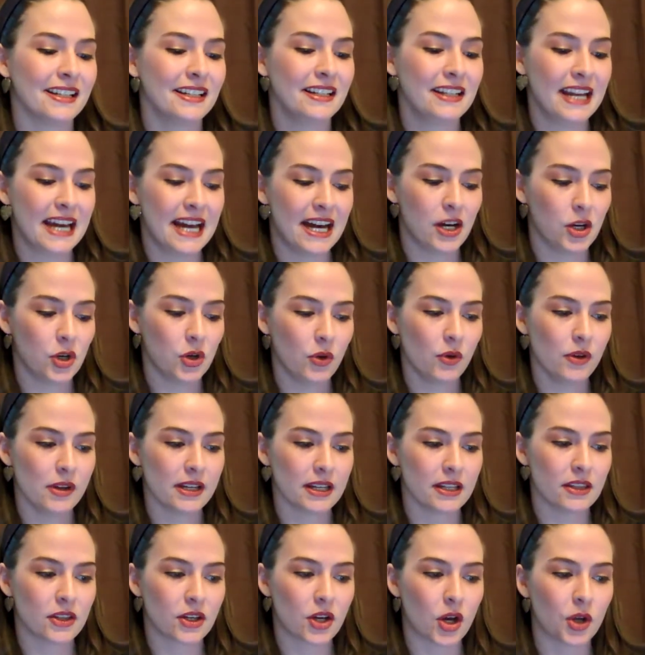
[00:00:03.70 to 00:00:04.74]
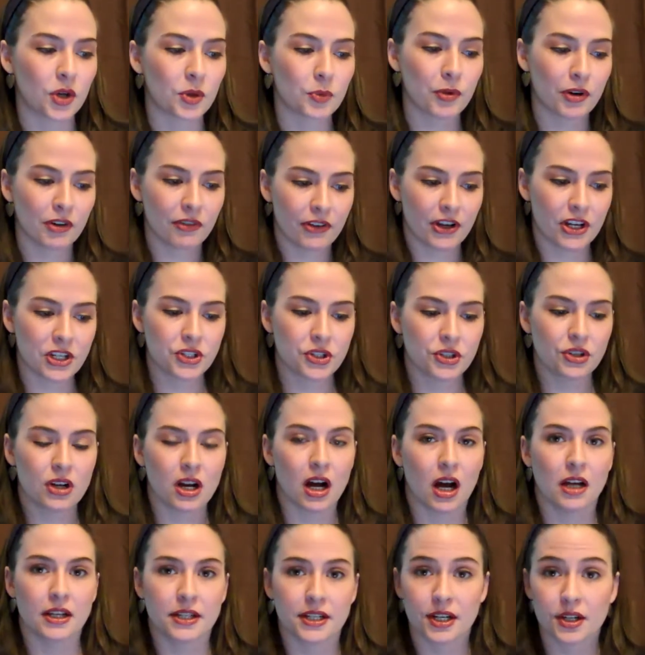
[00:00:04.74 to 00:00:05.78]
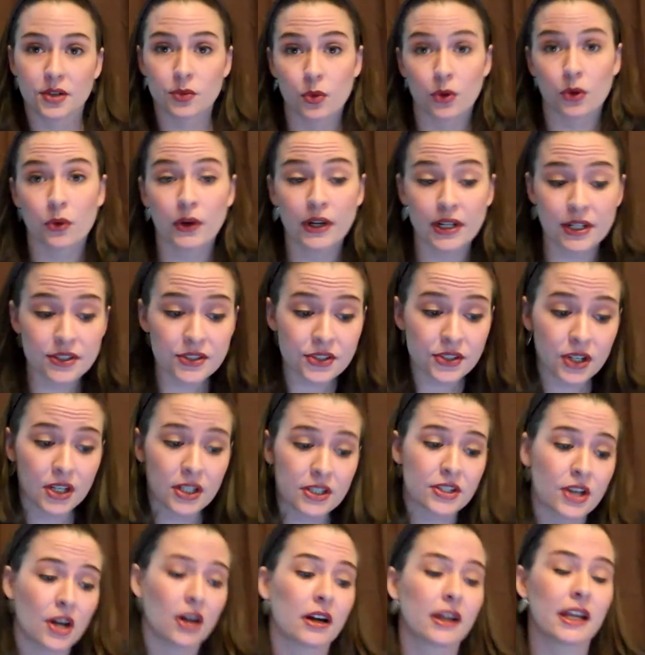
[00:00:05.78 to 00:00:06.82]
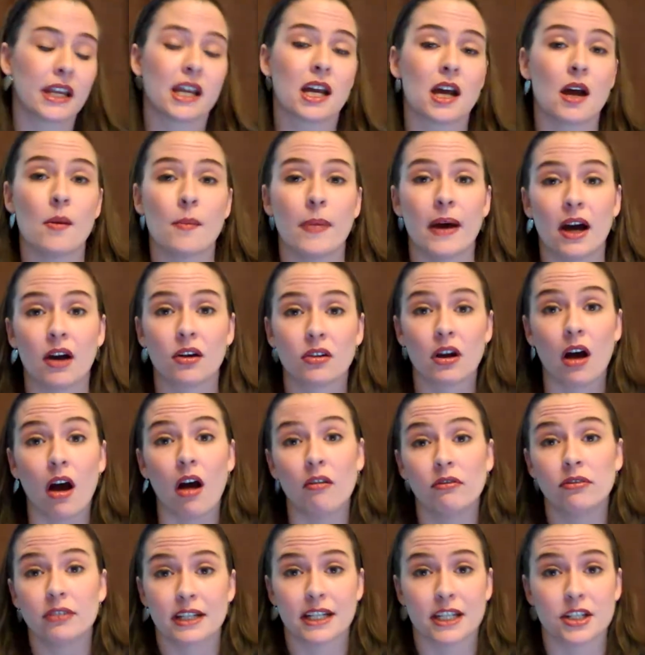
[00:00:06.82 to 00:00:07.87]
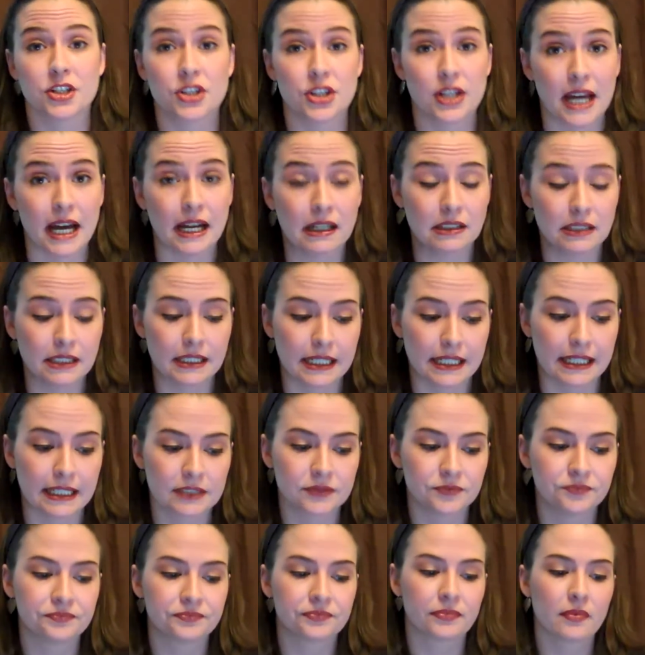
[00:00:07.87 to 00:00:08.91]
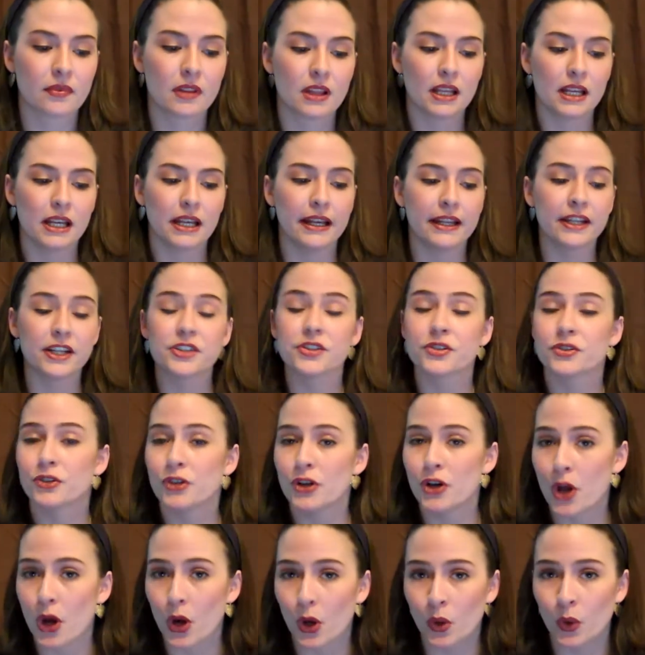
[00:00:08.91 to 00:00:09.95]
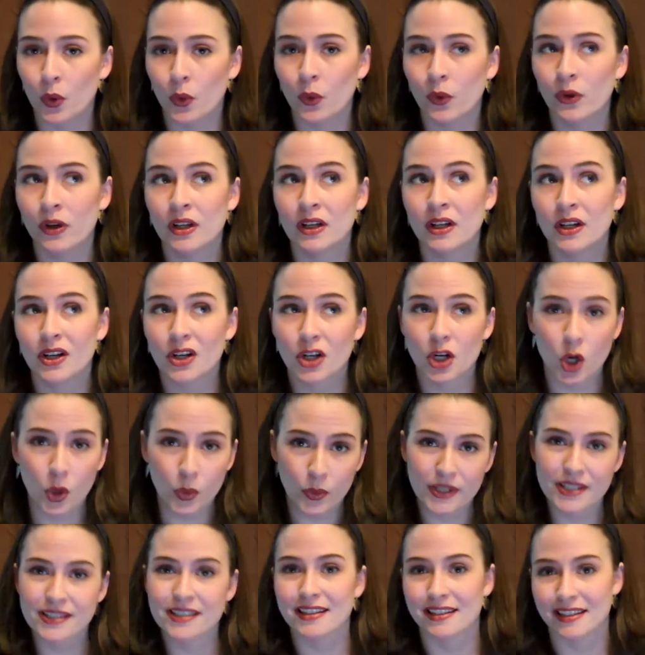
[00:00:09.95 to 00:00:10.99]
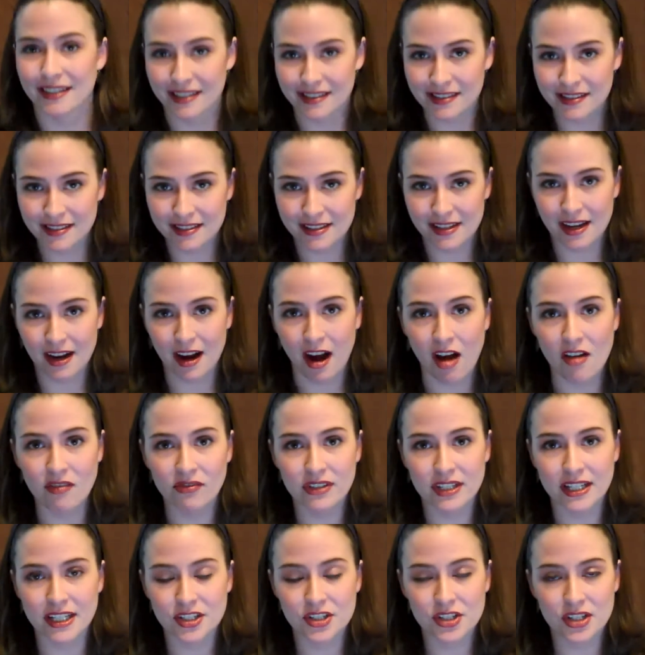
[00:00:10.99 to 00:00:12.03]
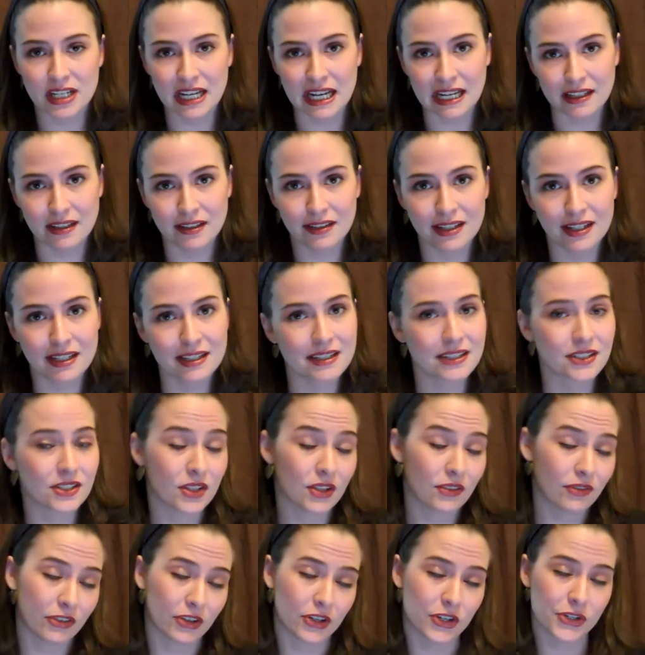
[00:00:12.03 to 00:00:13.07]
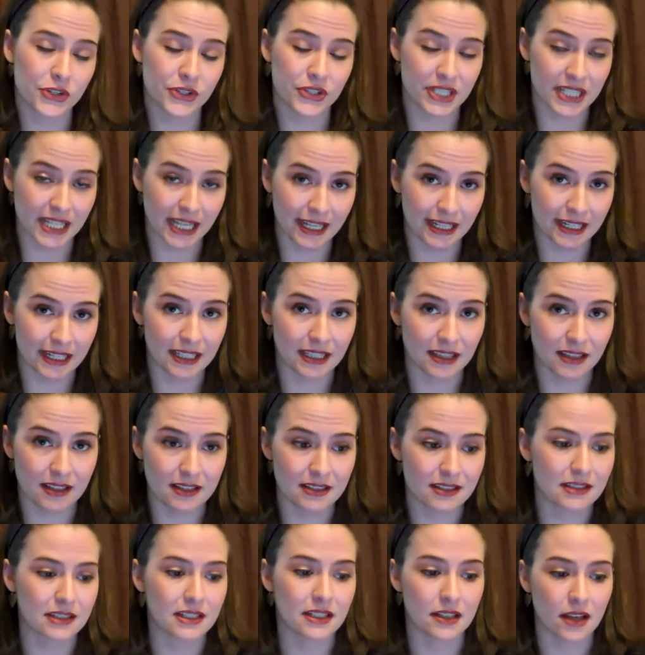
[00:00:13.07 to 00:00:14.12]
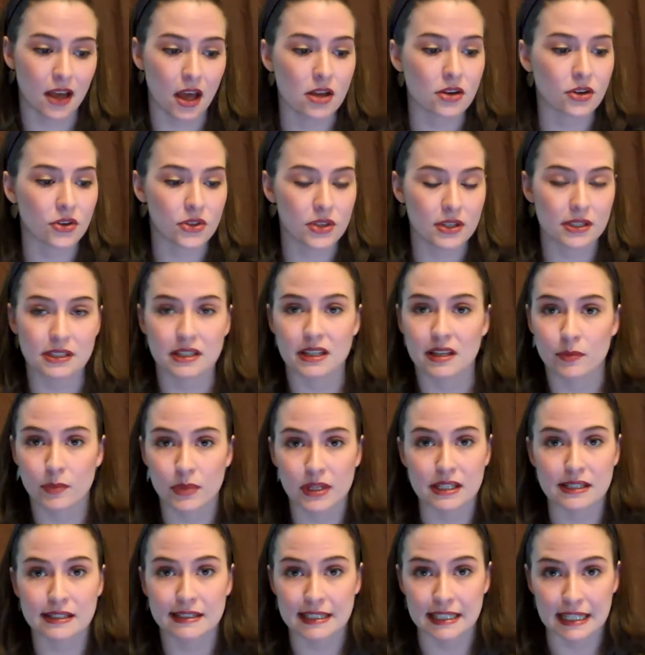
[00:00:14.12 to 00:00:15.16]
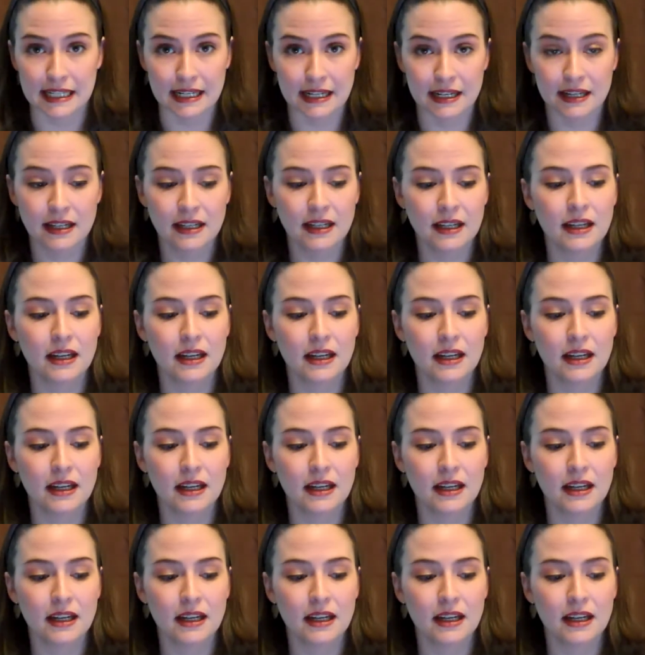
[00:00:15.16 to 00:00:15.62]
Now, in the Code of Professional Conduct, we're going to start talking about confidentiality. It is no coincidence that confidentiality is the first tenet listed under the CPC.